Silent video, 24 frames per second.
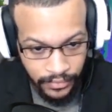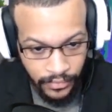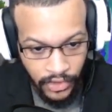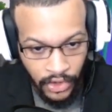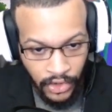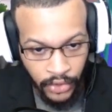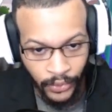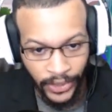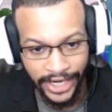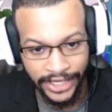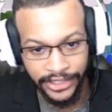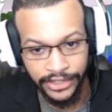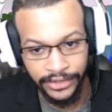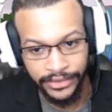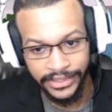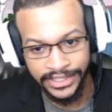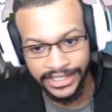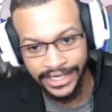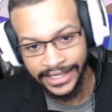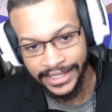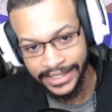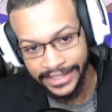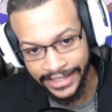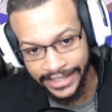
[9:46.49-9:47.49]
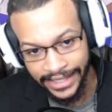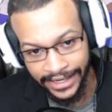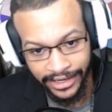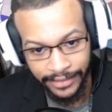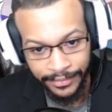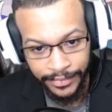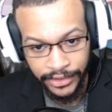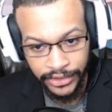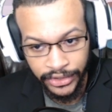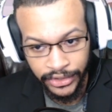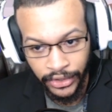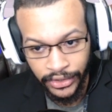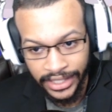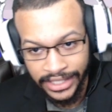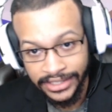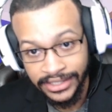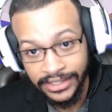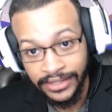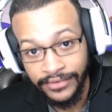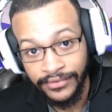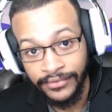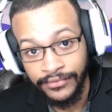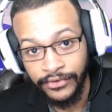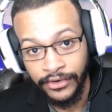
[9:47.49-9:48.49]
what I do is I get down, I build all that
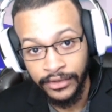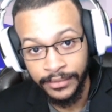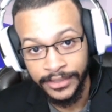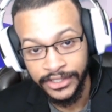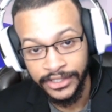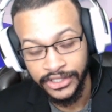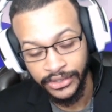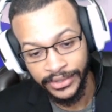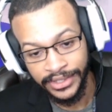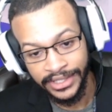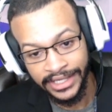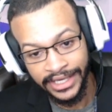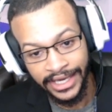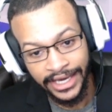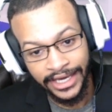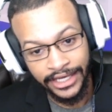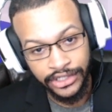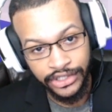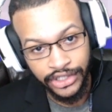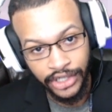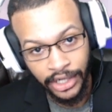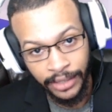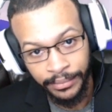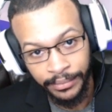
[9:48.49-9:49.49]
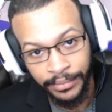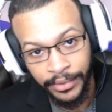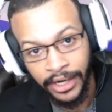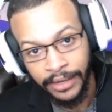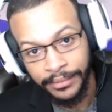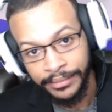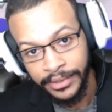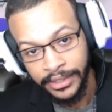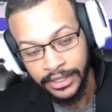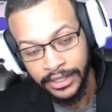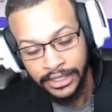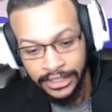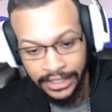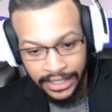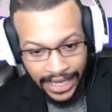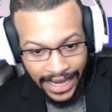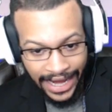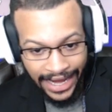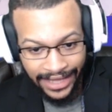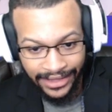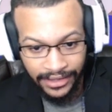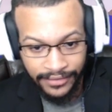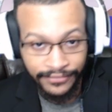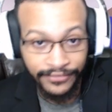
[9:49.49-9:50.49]
stuff in front of me so he can't jump up
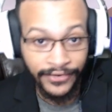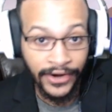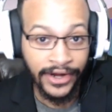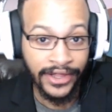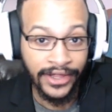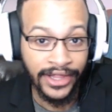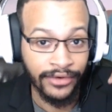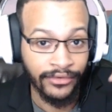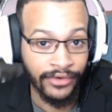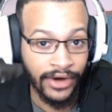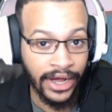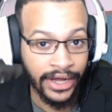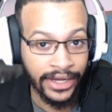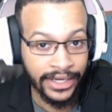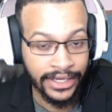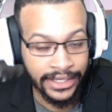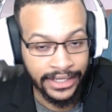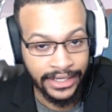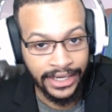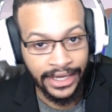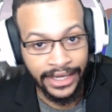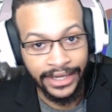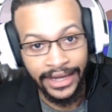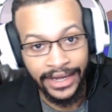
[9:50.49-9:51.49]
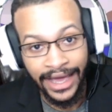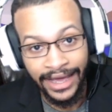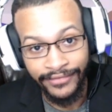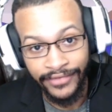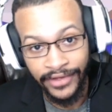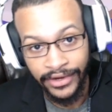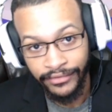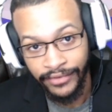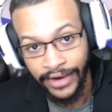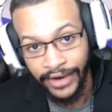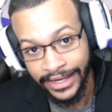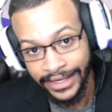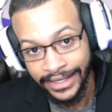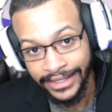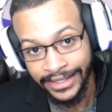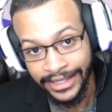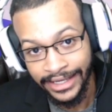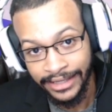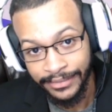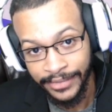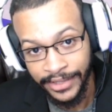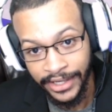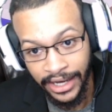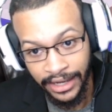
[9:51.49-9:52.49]
and then fire that rocket and have that rocket
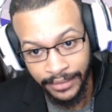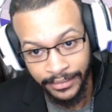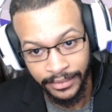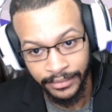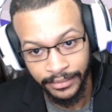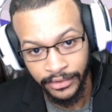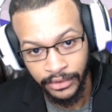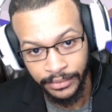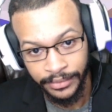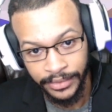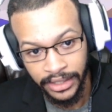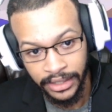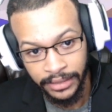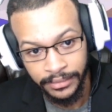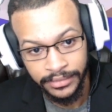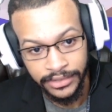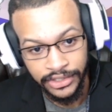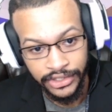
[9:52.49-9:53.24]
land behind me and blow me up.